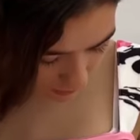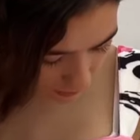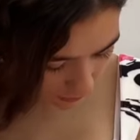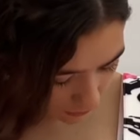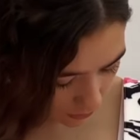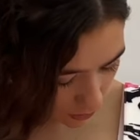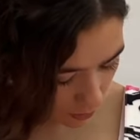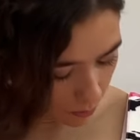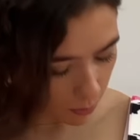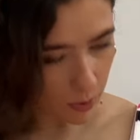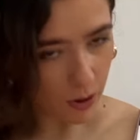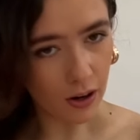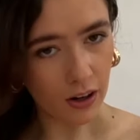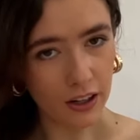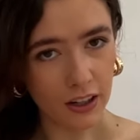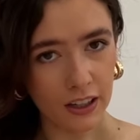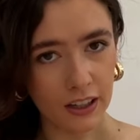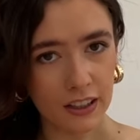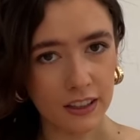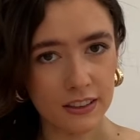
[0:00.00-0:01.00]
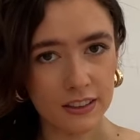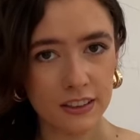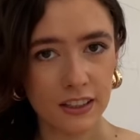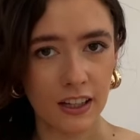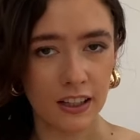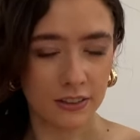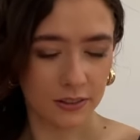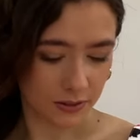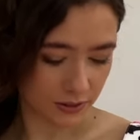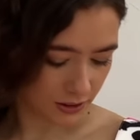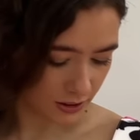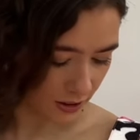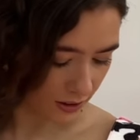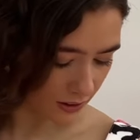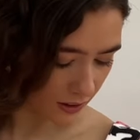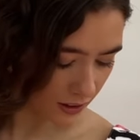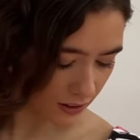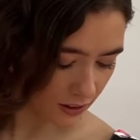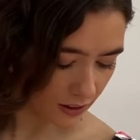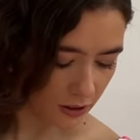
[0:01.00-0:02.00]
have got pockets and also
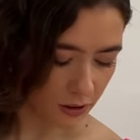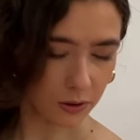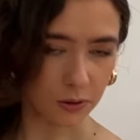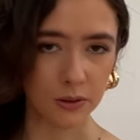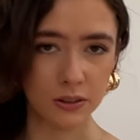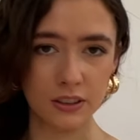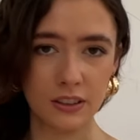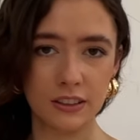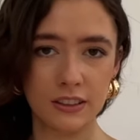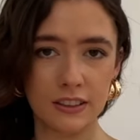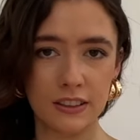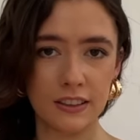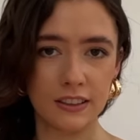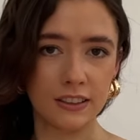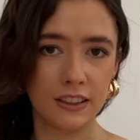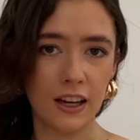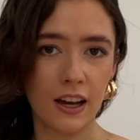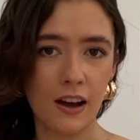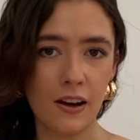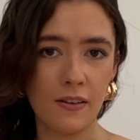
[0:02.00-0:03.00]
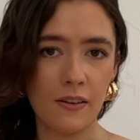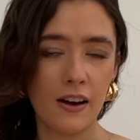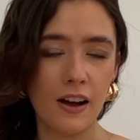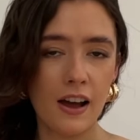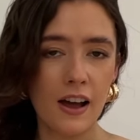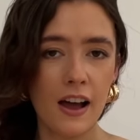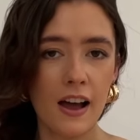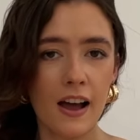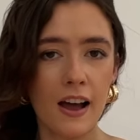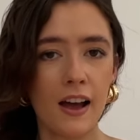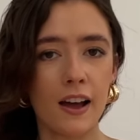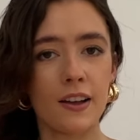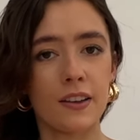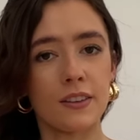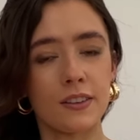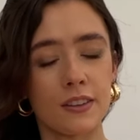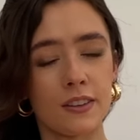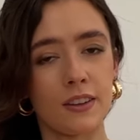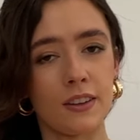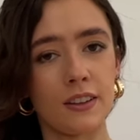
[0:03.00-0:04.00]
like a corset detail at
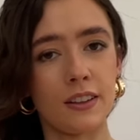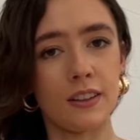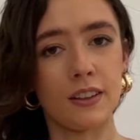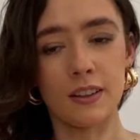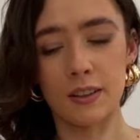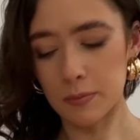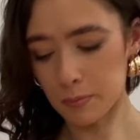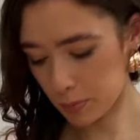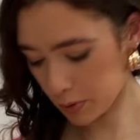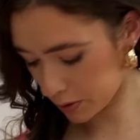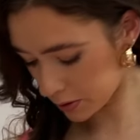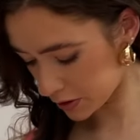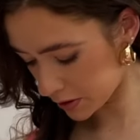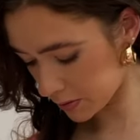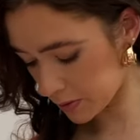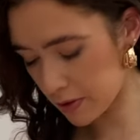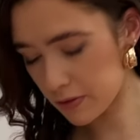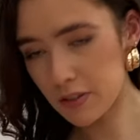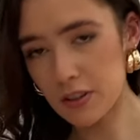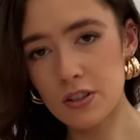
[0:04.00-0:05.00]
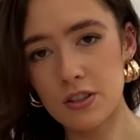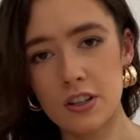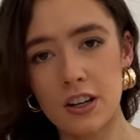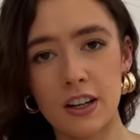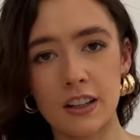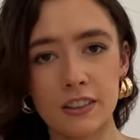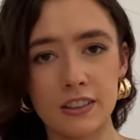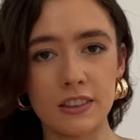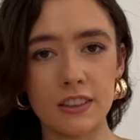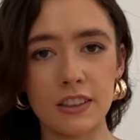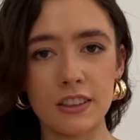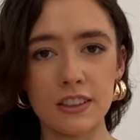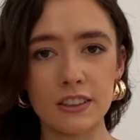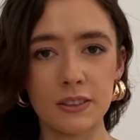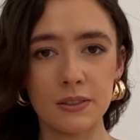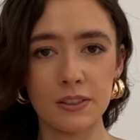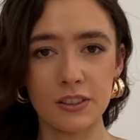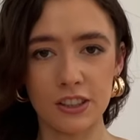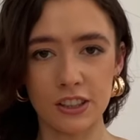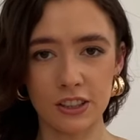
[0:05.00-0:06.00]
the bottom of the trousers,
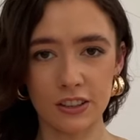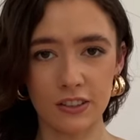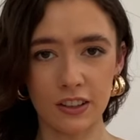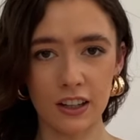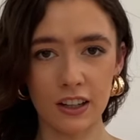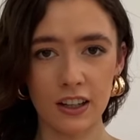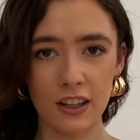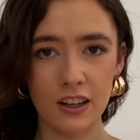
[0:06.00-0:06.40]
which is quite